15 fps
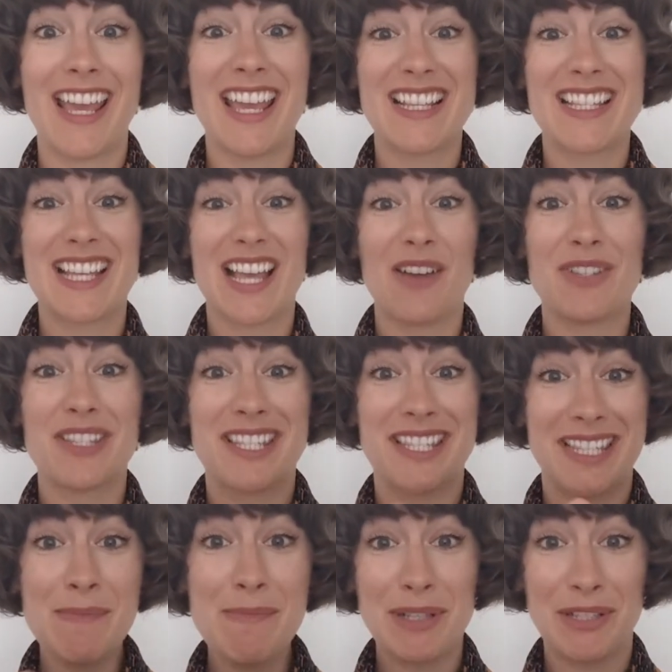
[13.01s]
It sounds
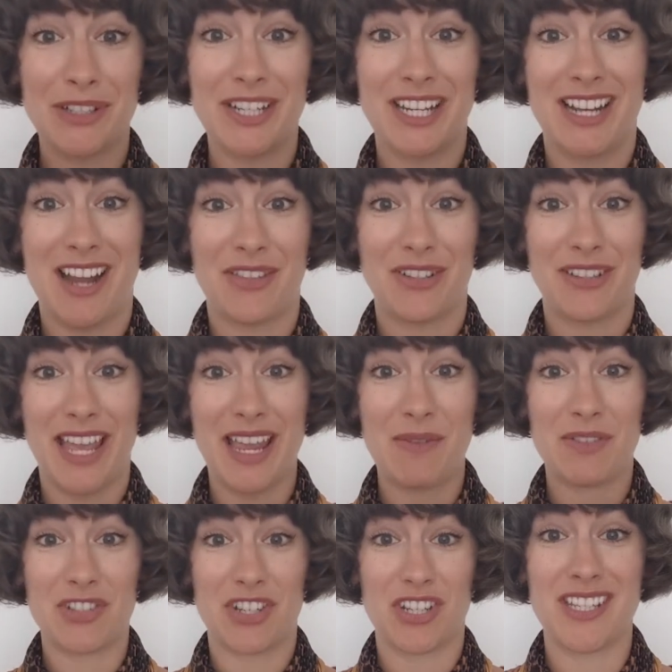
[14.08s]
similar in other
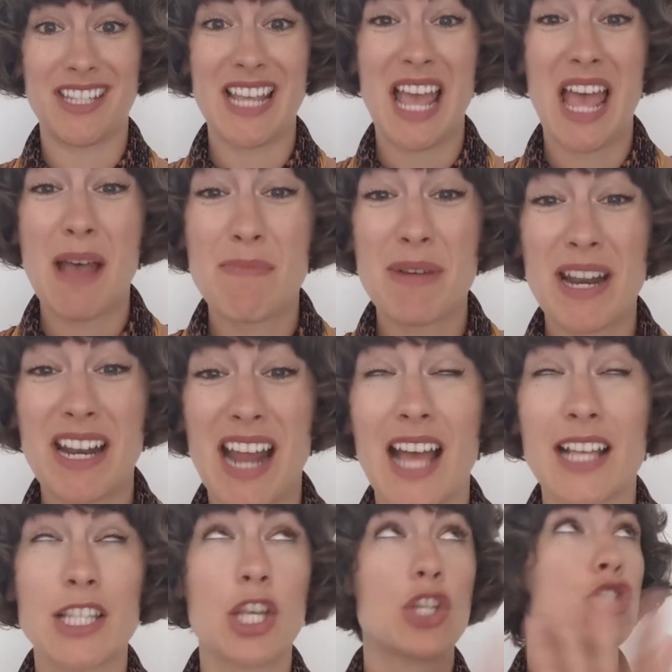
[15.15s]
languages, but it
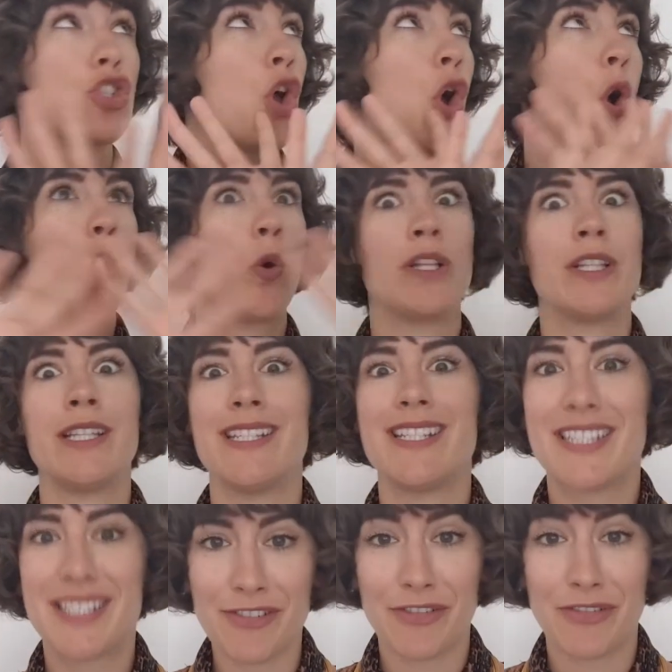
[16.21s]
has a totally
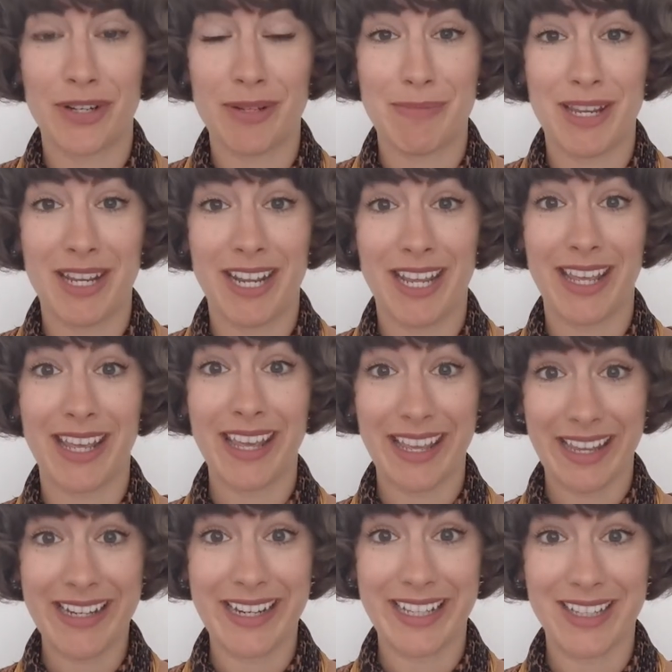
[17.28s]
different meaning
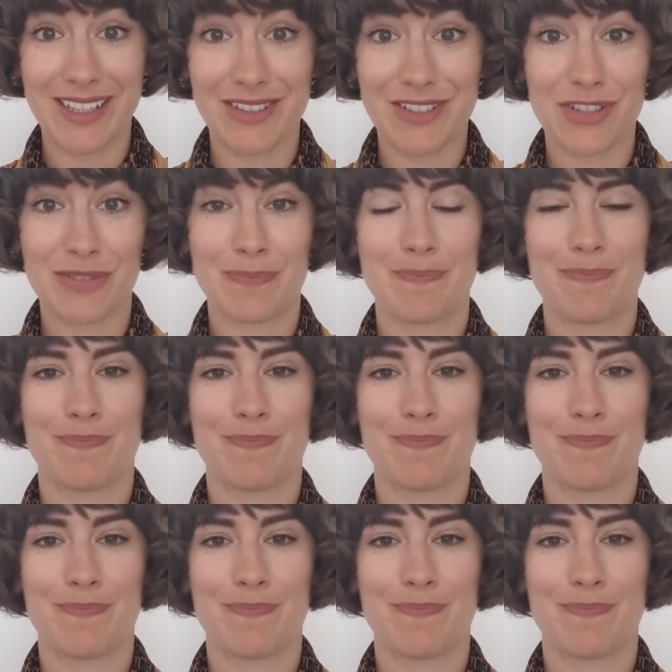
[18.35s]
in English.